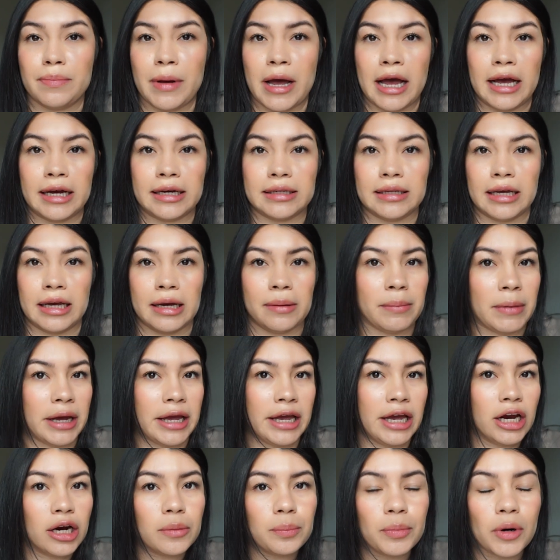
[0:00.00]
pack like my
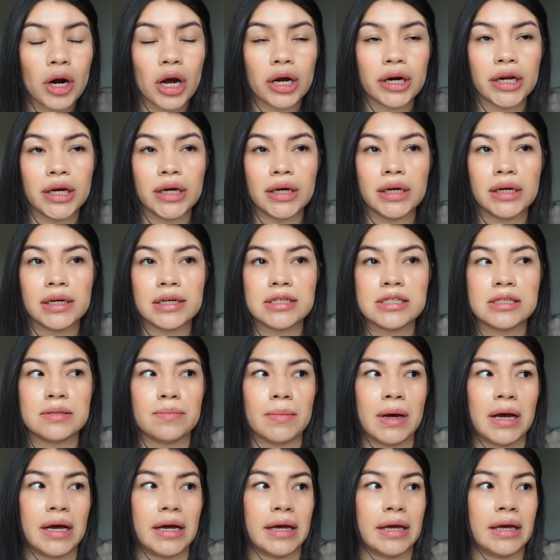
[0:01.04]
hair products,
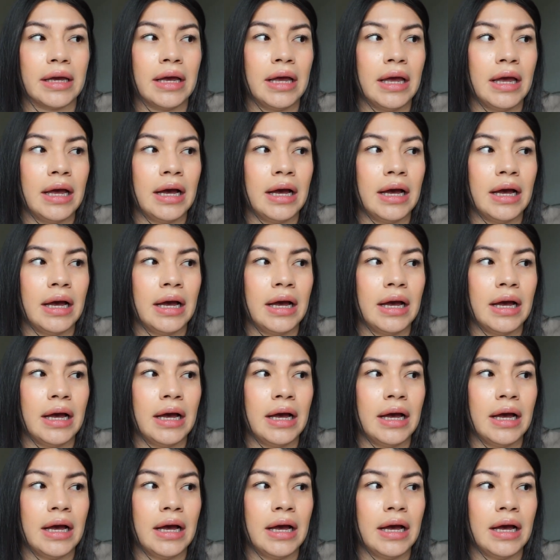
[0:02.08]
my